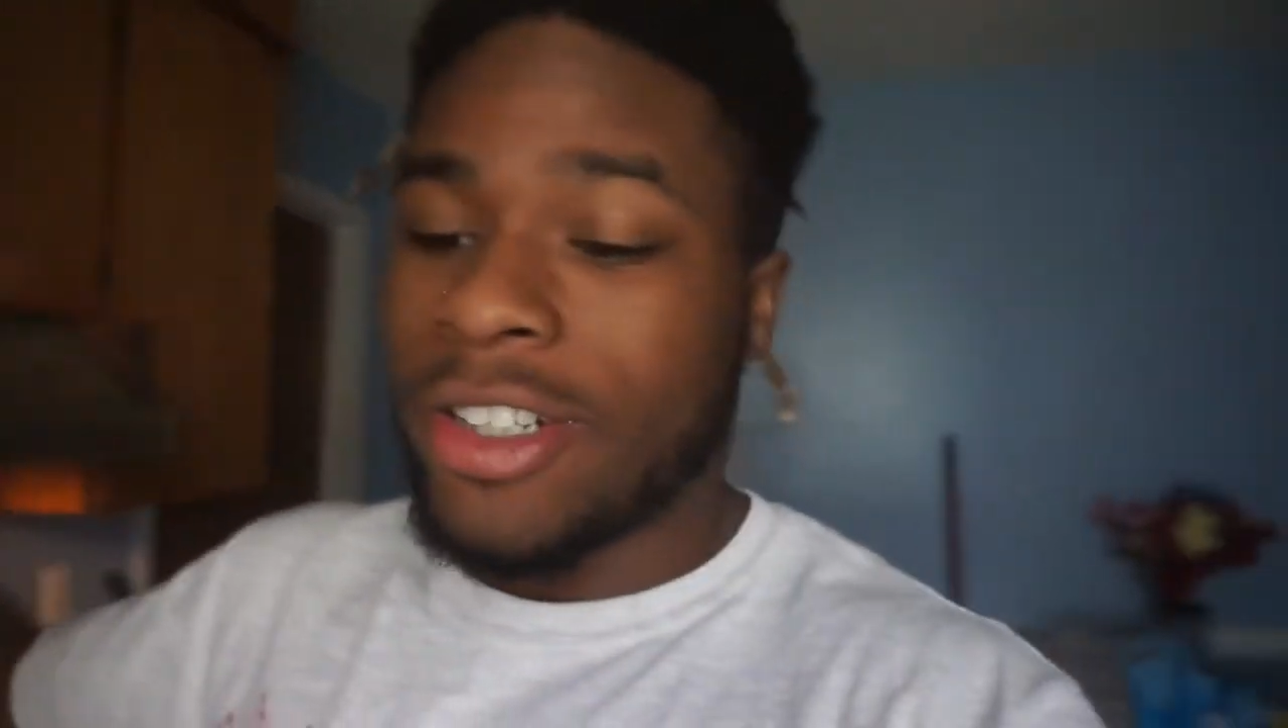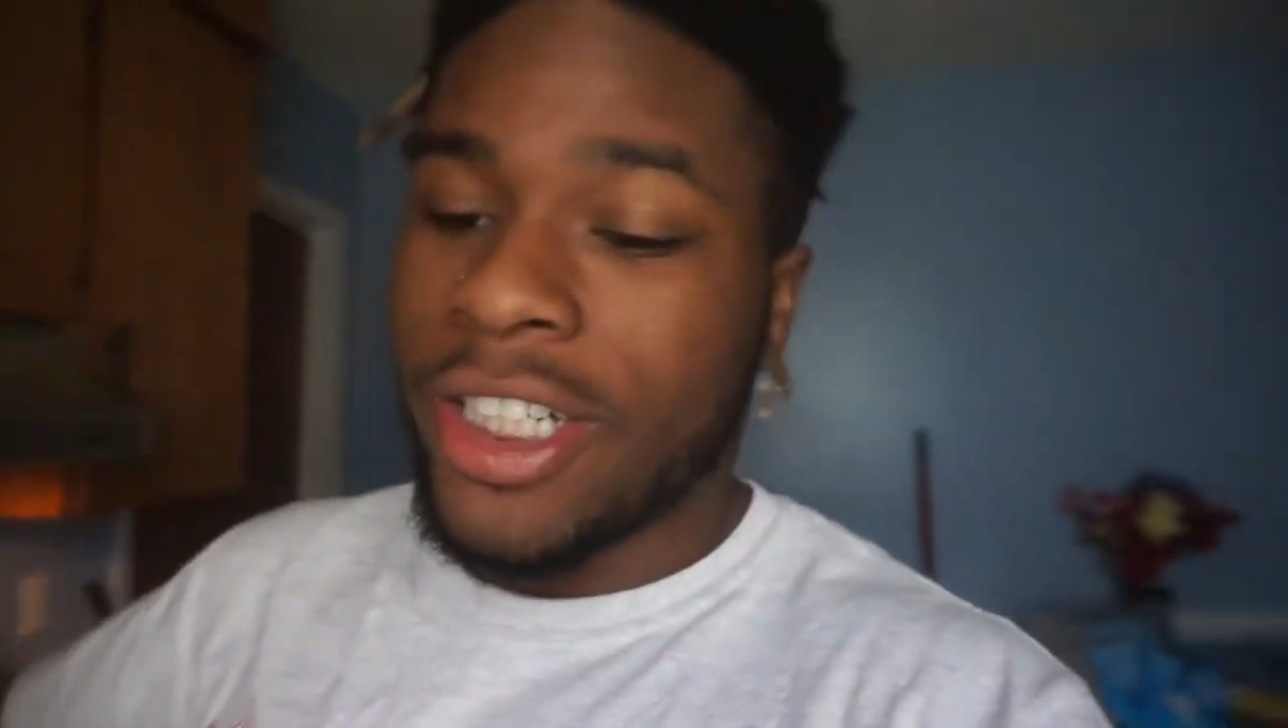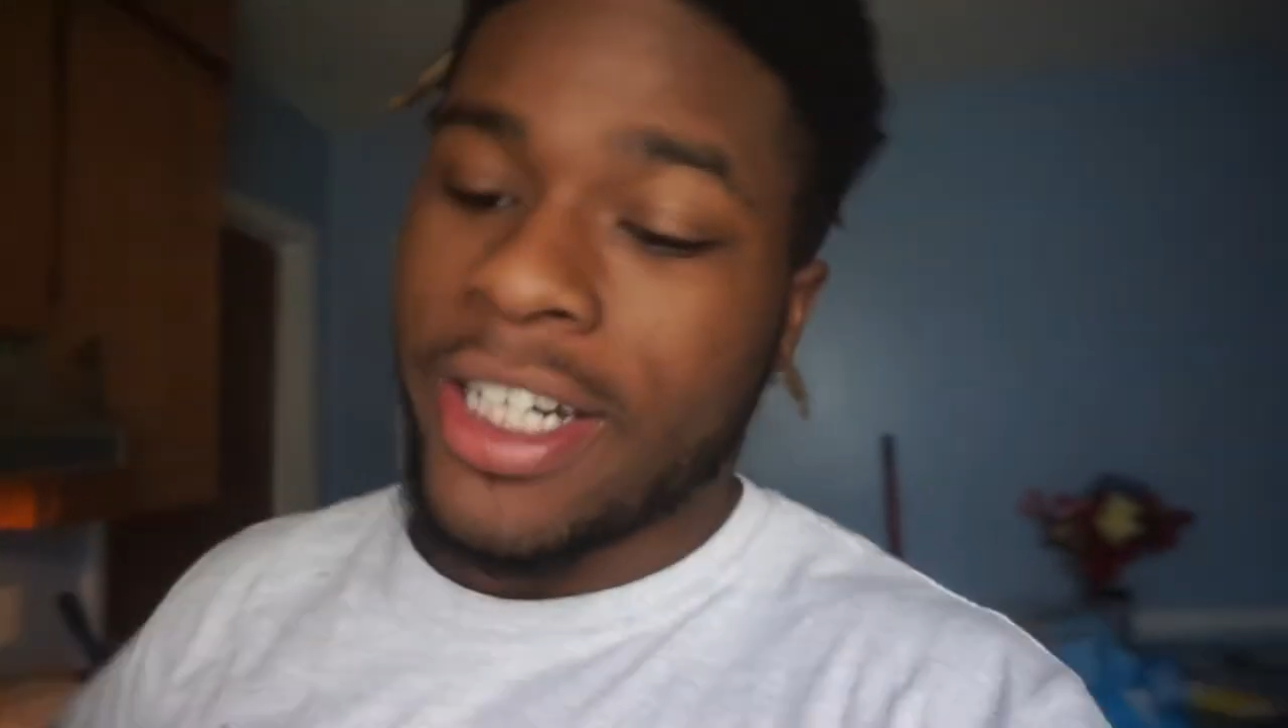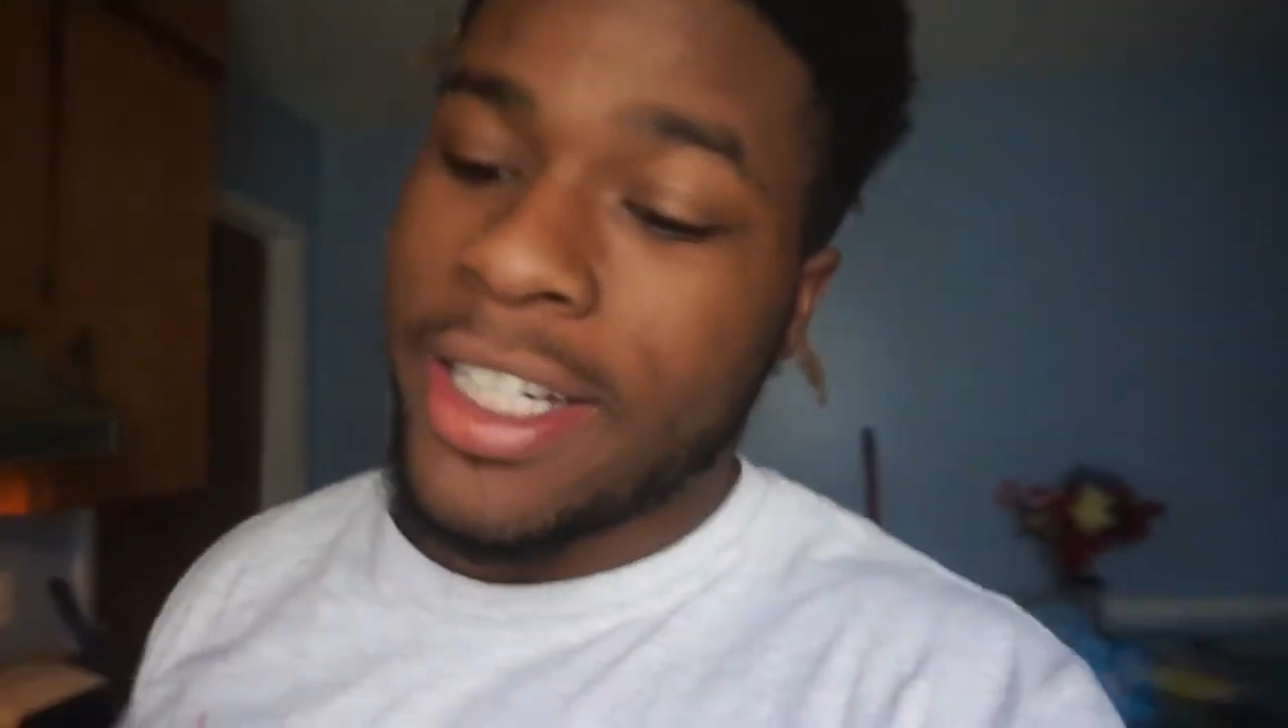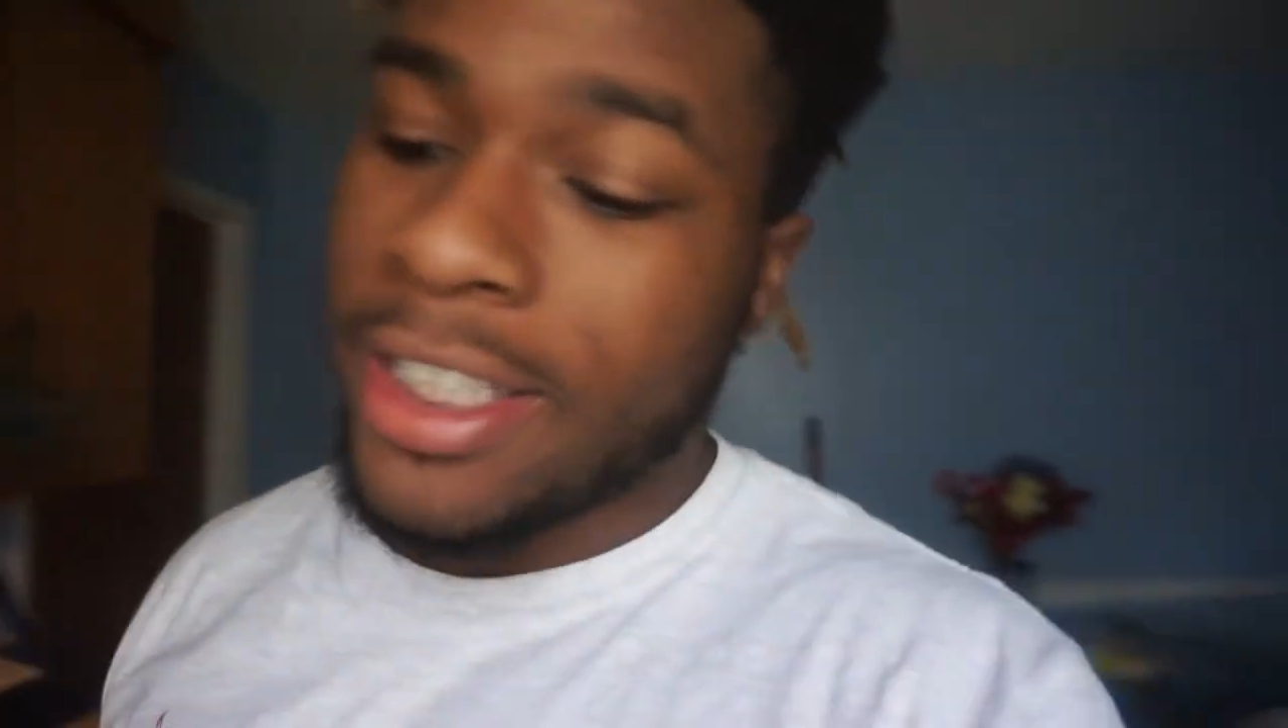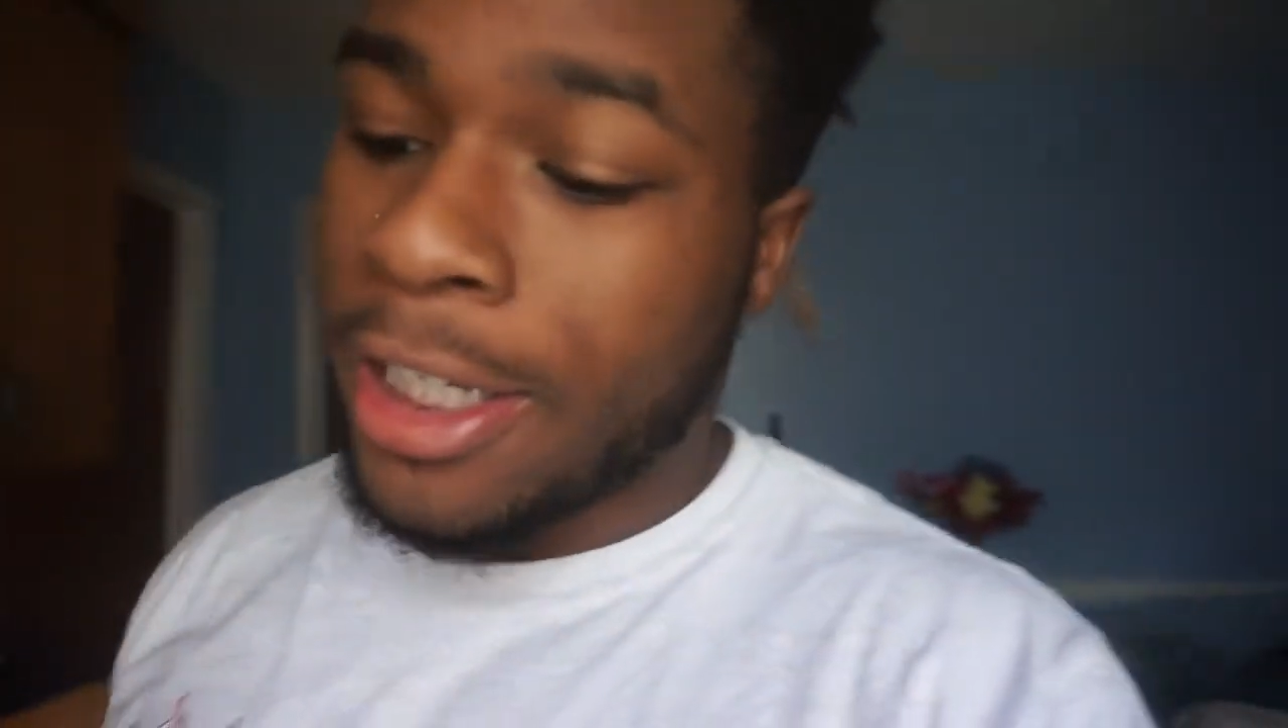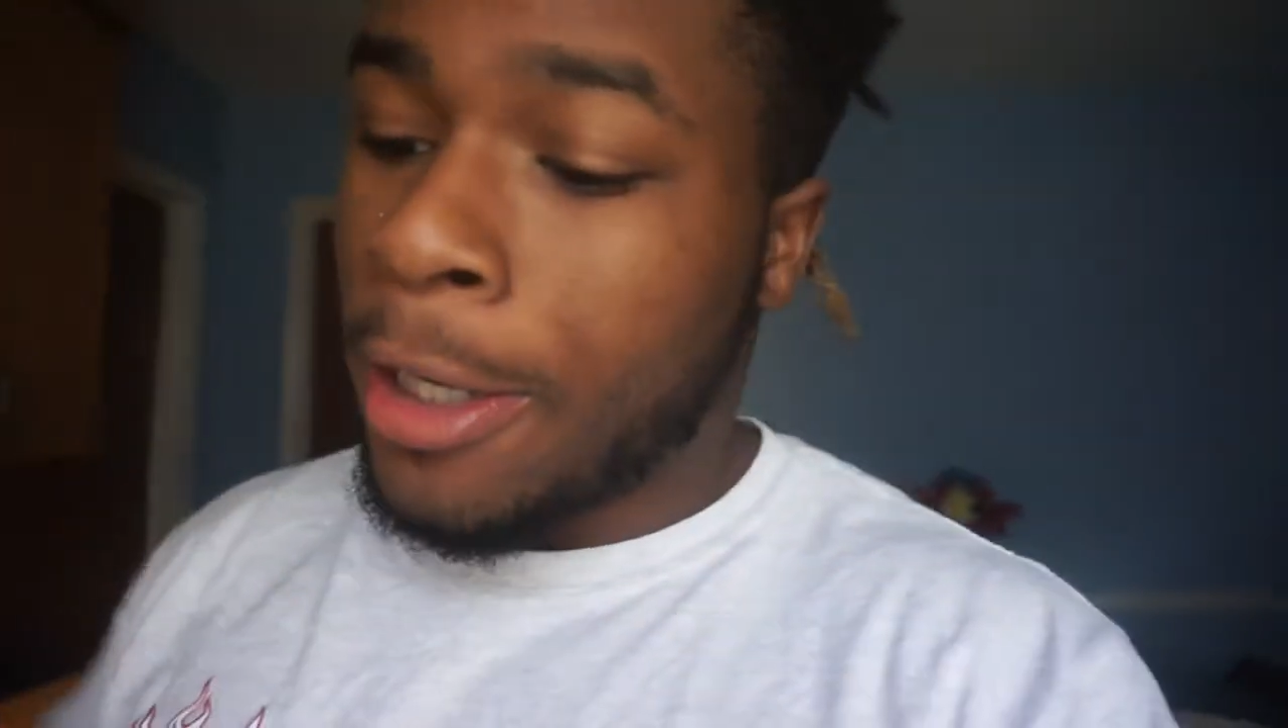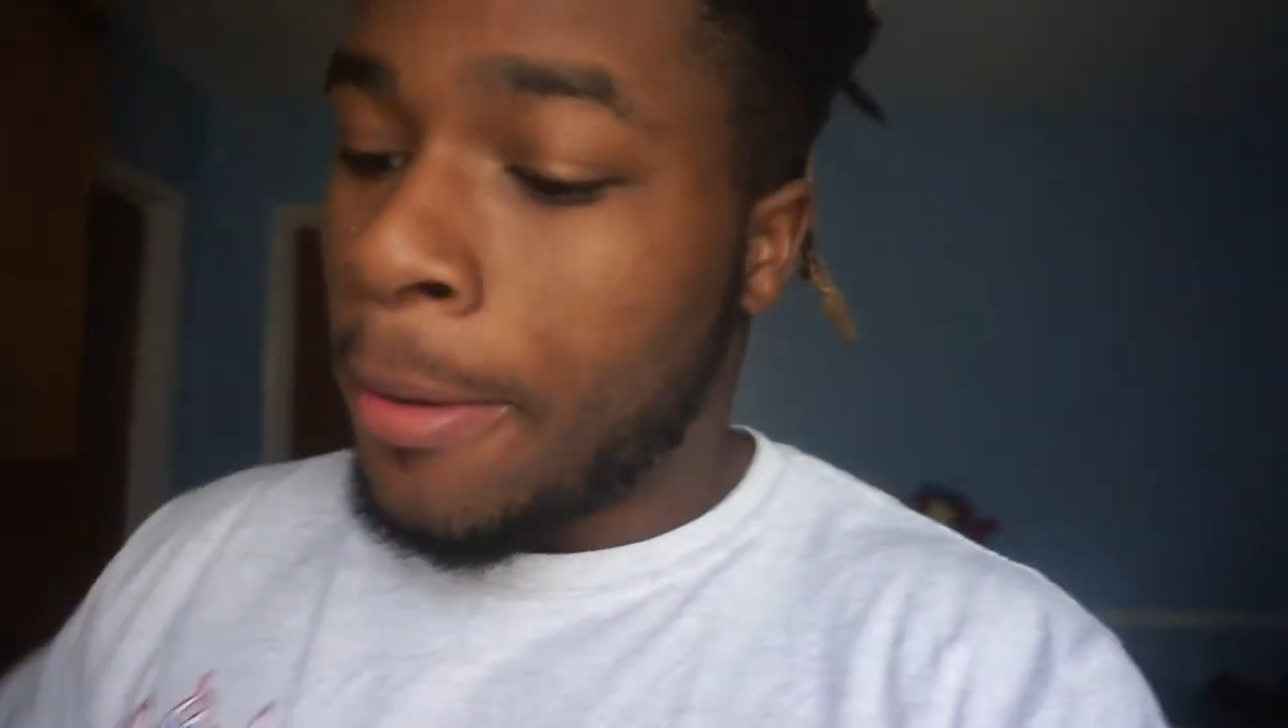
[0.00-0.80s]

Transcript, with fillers: cheese.